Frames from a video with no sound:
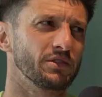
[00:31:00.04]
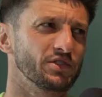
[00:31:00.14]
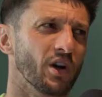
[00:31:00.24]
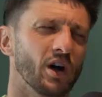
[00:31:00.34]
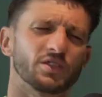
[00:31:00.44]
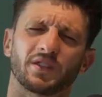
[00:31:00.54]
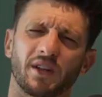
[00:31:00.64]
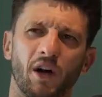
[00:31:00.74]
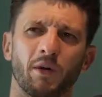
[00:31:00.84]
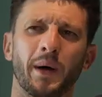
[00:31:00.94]
year in charge,
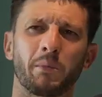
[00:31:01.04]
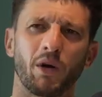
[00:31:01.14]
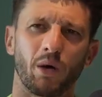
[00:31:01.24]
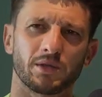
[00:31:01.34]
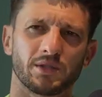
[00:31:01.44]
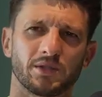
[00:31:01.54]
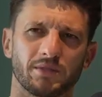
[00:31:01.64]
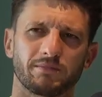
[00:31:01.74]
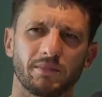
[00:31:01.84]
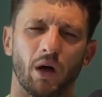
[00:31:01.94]
and I remember I
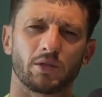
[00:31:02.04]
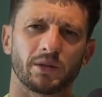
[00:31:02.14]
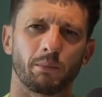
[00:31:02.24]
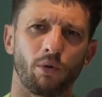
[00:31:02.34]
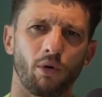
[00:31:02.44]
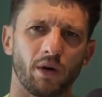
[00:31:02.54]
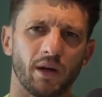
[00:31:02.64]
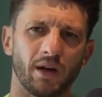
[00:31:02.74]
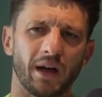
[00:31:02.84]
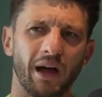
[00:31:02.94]
was an
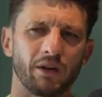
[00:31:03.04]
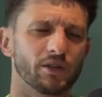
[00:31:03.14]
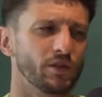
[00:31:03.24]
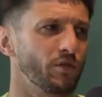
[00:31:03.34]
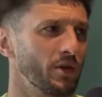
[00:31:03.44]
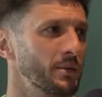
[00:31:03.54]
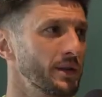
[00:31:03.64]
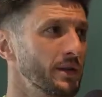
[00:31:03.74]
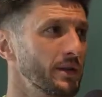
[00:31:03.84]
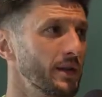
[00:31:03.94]
important character for him
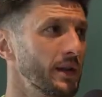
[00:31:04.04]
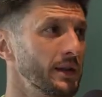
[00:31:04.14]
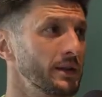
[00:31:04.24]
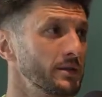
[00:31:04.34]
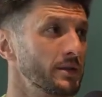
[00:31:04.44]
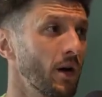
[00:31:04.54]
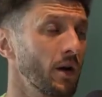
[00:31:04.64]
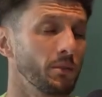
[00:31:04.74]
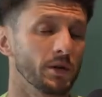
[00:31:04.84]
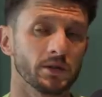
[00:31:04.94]
in his
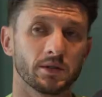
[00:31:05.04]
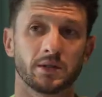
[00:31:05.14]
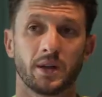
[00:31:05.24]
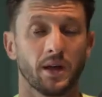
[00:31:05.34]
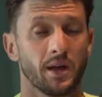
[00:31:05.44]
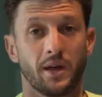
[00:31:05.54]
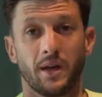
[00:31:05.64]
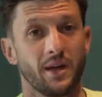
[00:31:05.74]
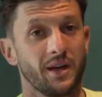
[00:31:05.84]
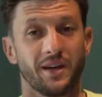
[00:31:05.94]
time, because
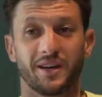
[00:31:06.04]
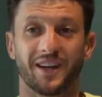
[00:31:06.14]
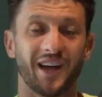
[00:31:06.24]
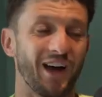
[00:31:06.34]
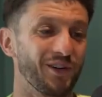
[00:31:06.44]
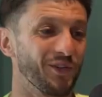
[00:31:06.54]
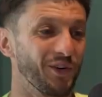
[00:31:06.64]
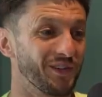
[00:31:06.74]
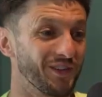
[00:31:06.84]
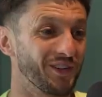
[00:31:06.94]
Gareth
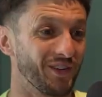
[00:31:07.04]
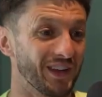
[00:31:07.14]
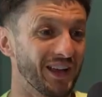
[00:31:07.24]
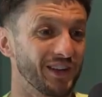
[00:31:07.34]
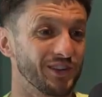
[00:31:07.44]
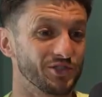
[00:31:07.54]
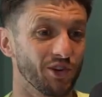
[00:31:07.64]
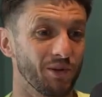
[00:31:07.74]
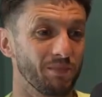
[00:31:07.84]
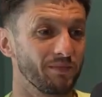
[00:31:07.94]
got the England
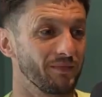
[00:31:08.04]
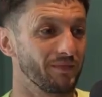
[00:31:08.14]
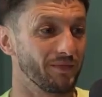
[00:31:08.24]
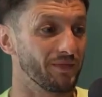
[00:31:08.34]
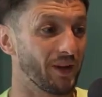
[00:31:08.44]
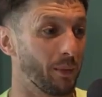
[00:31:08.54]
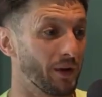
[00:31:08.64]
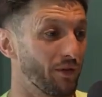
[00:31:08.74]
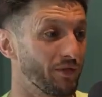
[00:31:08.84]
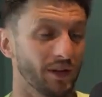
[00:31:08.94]
job
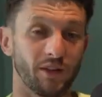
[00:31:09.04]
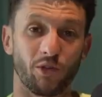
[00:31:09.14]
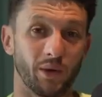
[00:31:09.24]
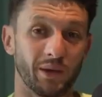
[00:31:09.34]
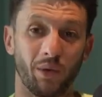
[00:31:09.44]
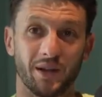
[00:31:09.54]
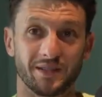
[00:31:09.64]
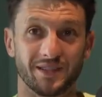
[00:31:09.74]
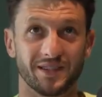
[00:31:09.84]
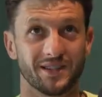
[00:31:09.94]
coming up from the
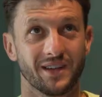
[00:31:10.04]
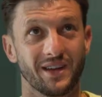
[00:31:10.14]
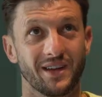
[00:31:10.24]
under-21s,